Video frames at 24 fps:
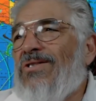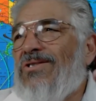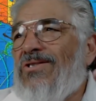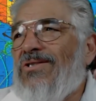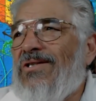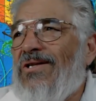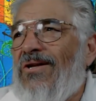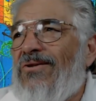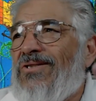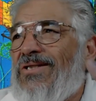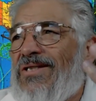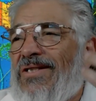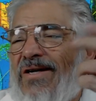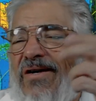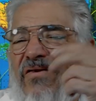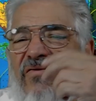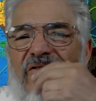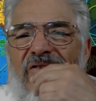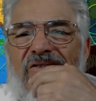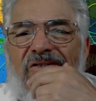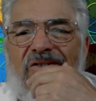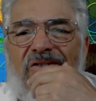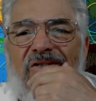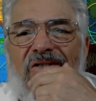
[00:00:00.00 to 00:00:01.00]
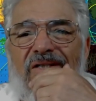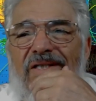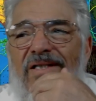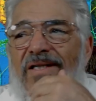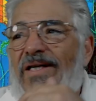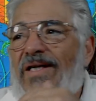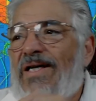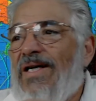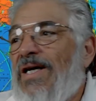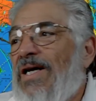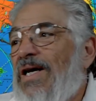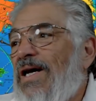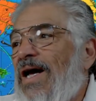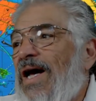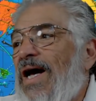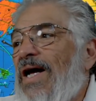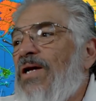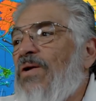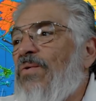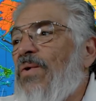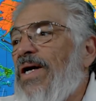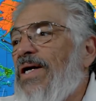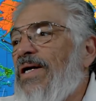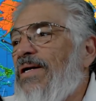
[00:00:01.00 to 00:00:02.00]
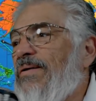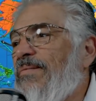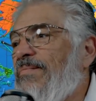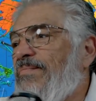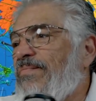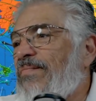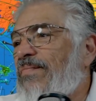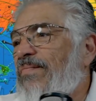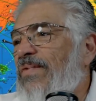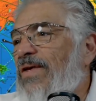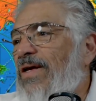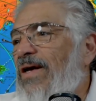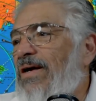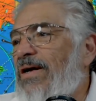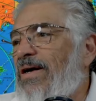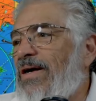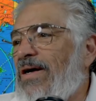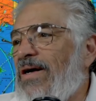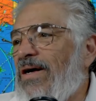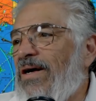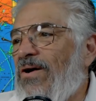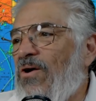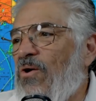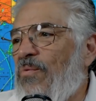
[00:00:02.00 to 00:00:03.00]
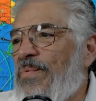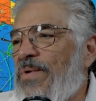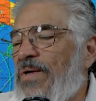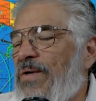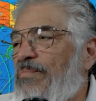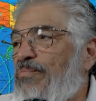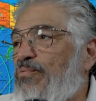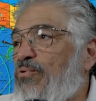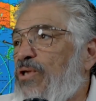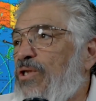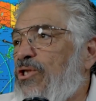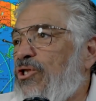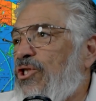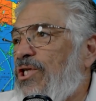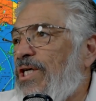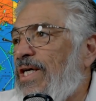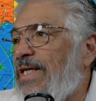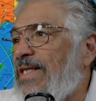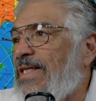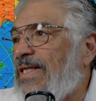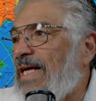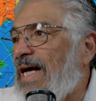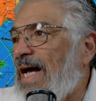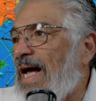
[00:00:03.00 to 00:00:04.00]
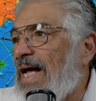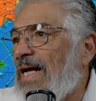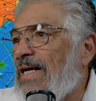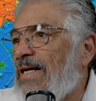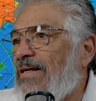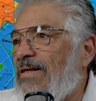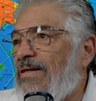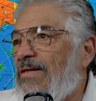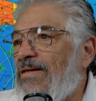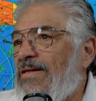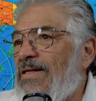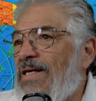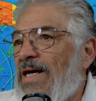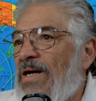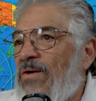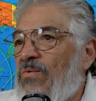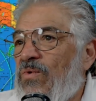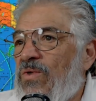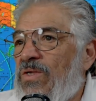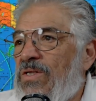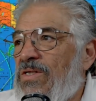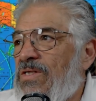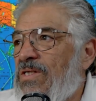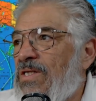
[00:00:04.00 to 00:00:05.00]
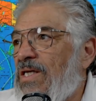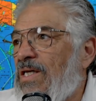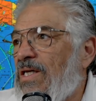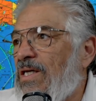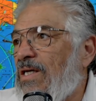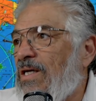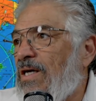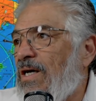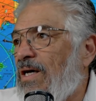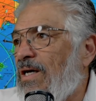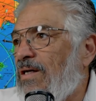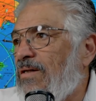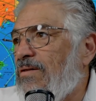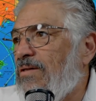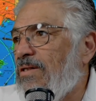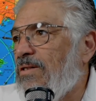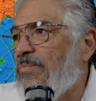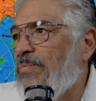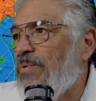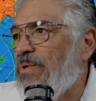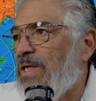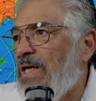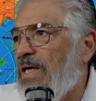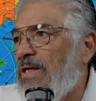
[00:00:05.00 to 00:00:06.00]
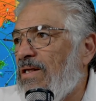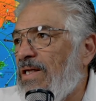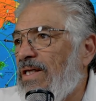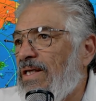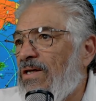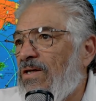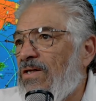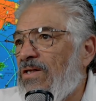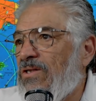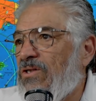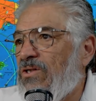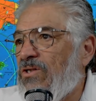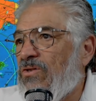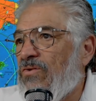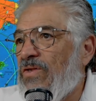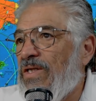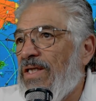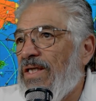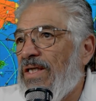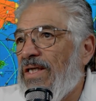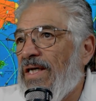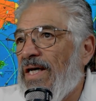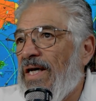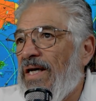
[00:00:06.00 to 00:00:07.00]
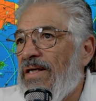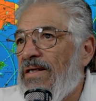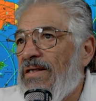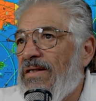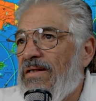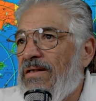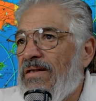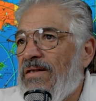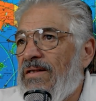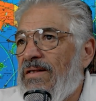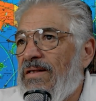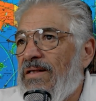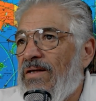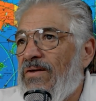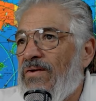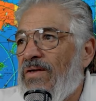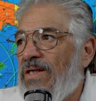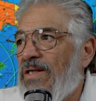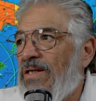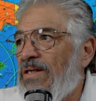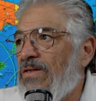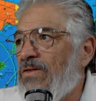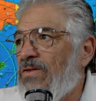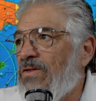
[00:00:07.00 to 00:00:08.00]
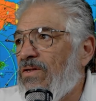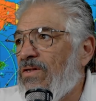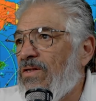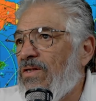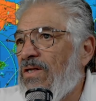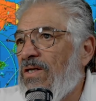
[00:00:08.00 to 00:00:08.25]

close enough. It's good. Anyway, I hope you appreciate that. That was the, let's put that link on the screen again. There it is.